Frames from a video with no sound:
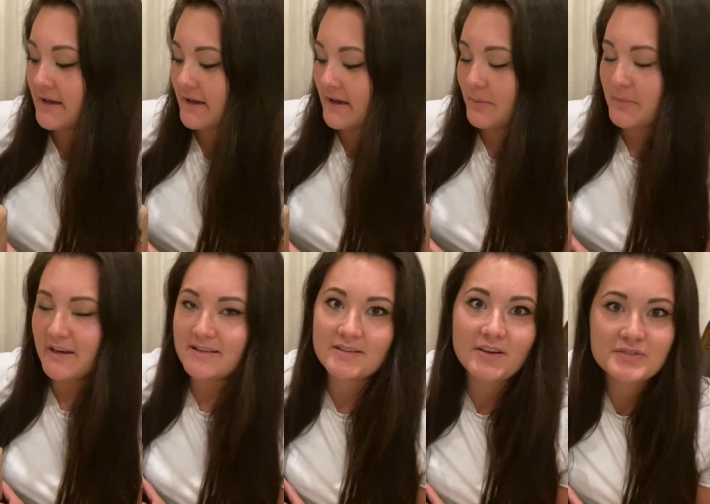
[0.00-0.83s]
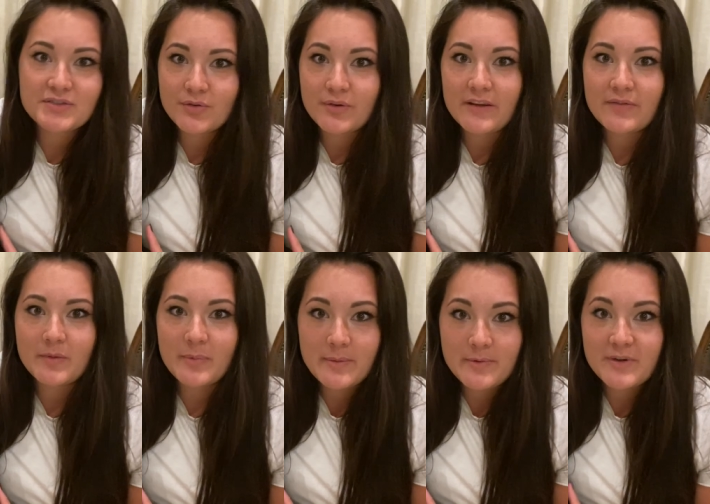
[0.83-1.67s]
Um, but it's also great for
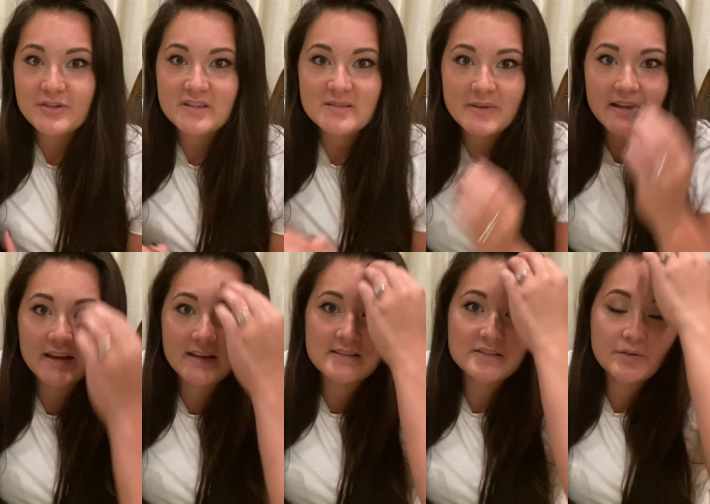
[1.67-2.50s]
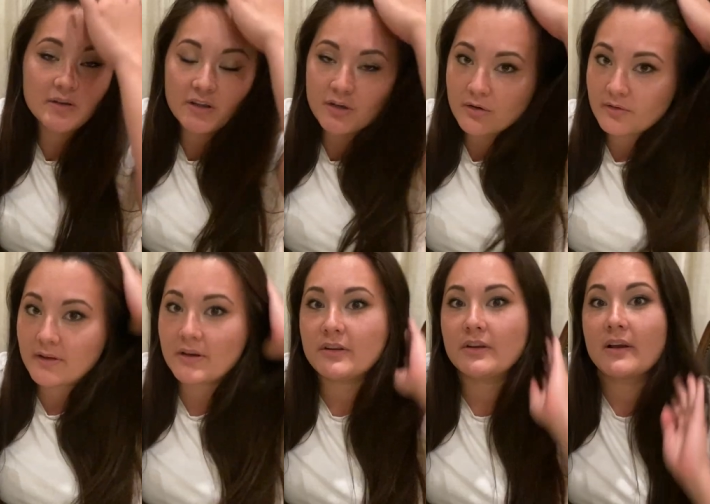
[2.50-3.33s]
baby witches because you can go over there
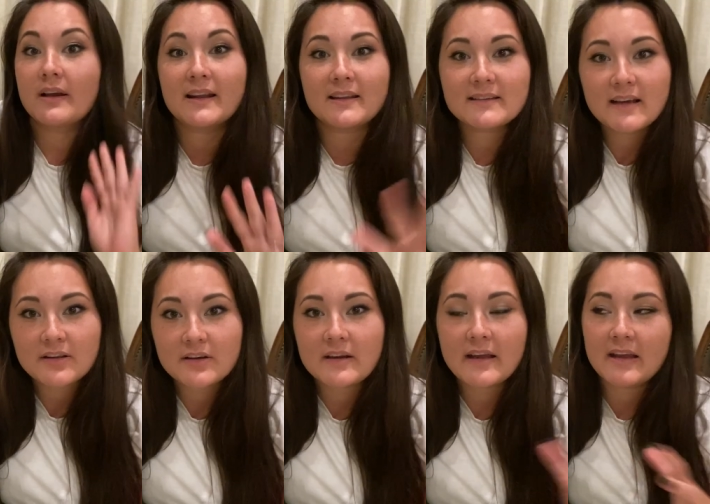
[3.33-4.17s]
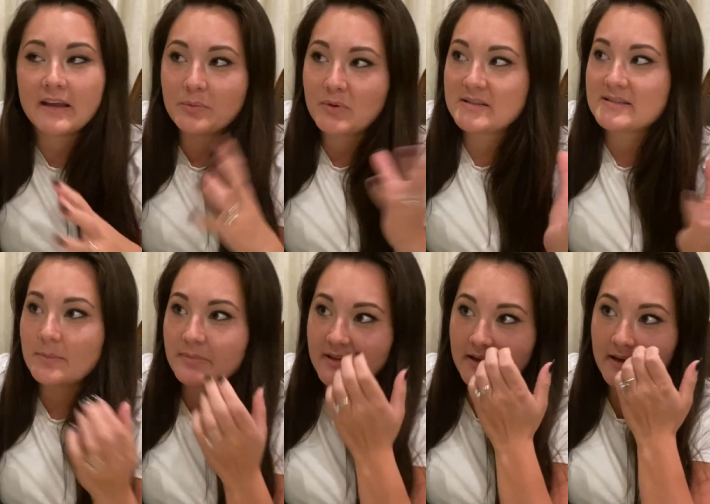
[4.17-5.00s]
and you can kind of tell her, hey, I want
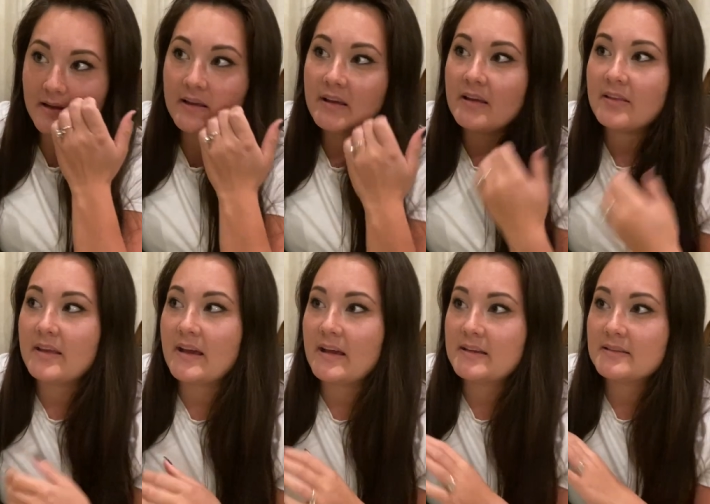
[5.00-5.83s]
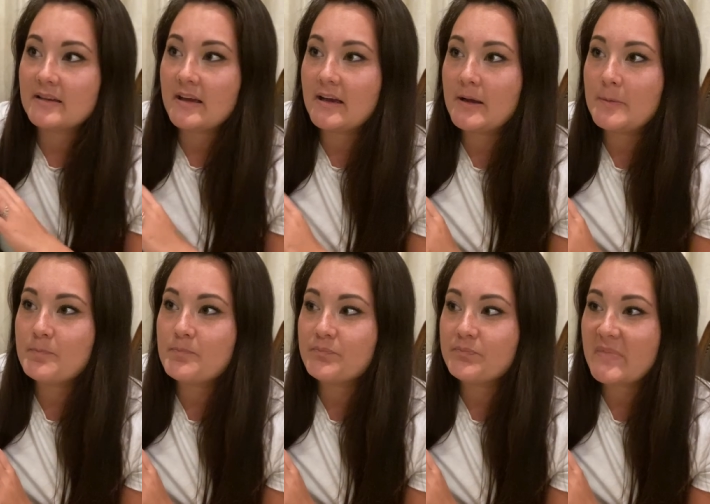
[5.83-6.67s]
something that um,
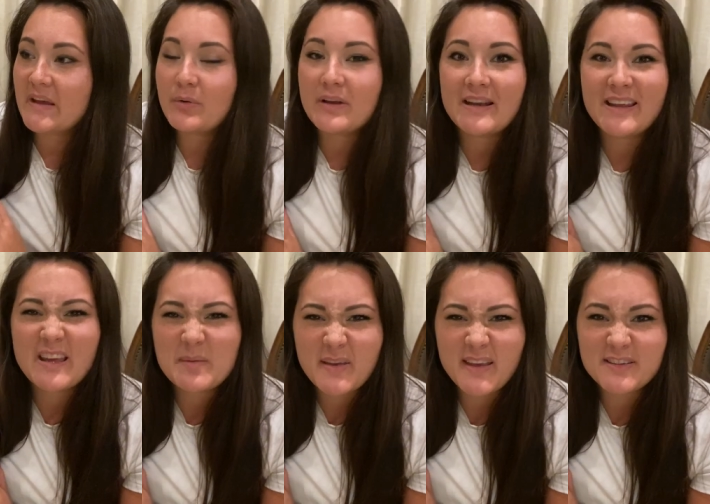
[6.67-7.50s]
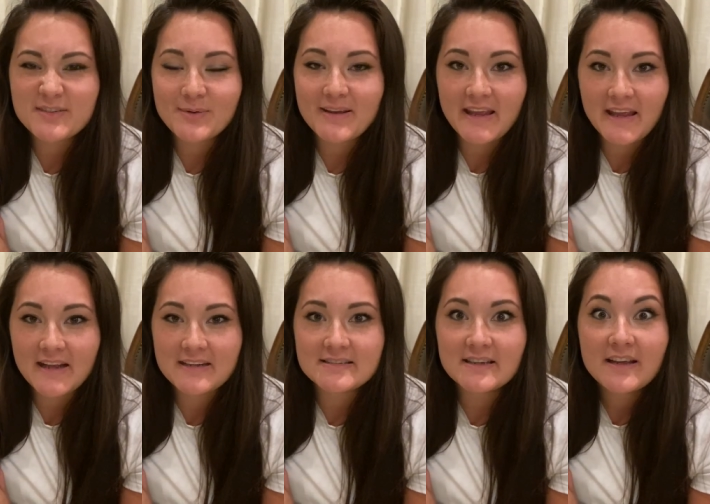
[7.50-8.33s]
that will kind of get me into it
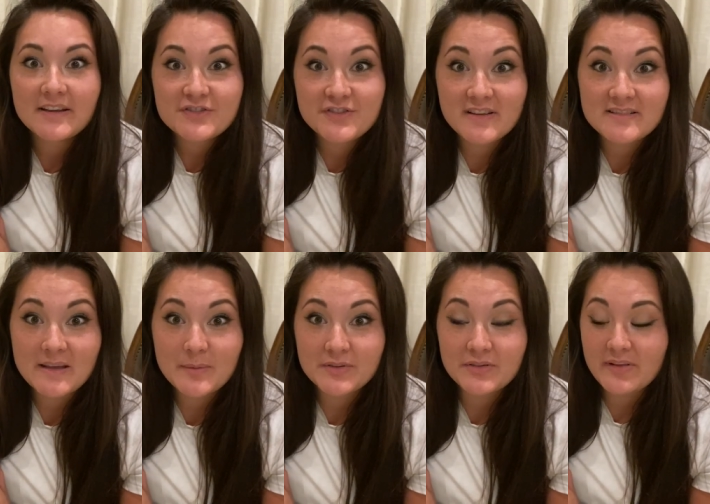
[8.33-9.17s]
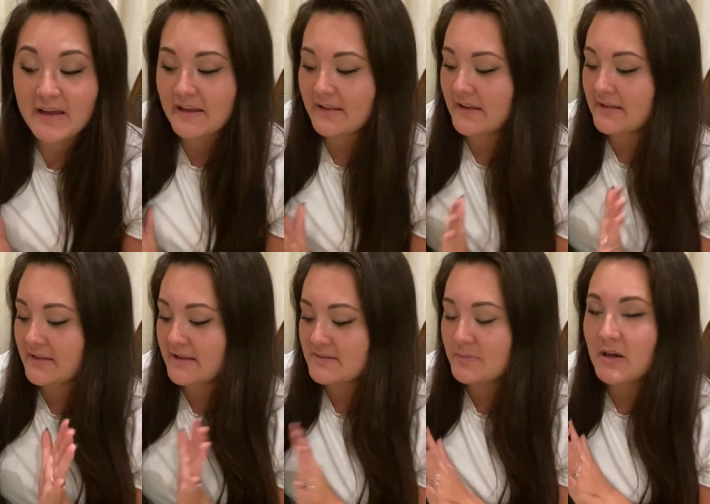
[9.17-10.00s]
and she is able to do that. And then
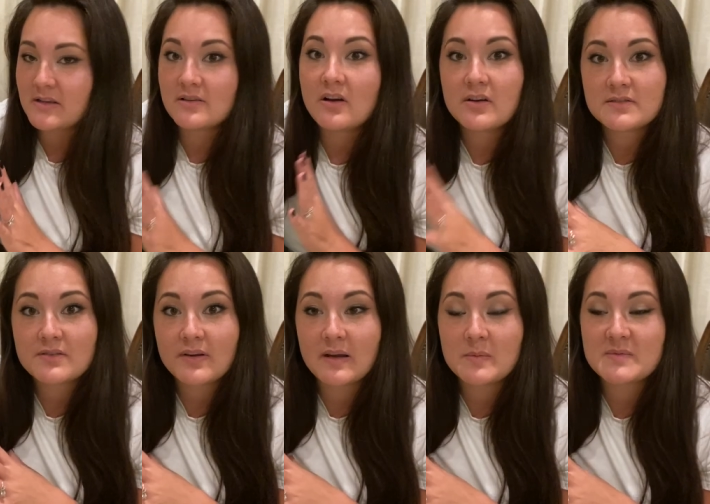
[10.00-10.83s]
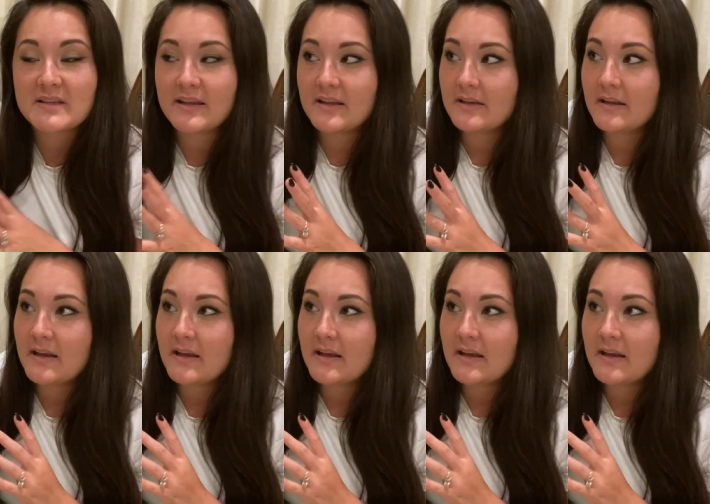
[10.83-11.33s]
this box also comes in,